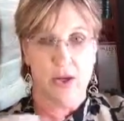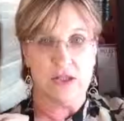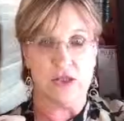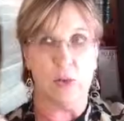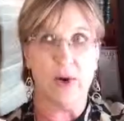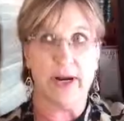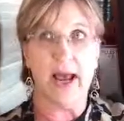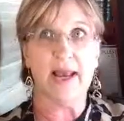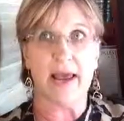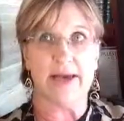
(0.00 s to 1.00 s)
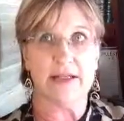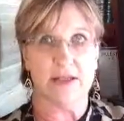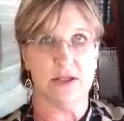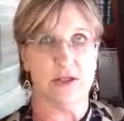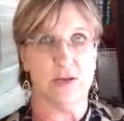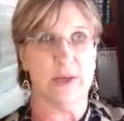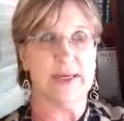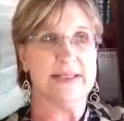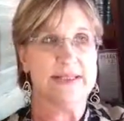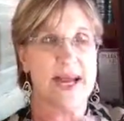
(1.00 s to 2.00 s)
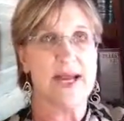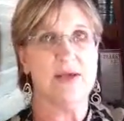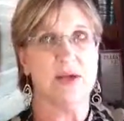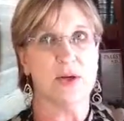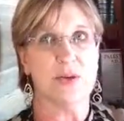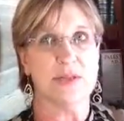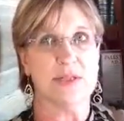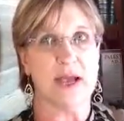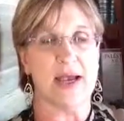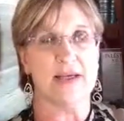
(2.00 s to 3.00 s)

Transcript: So what I like to do is take those,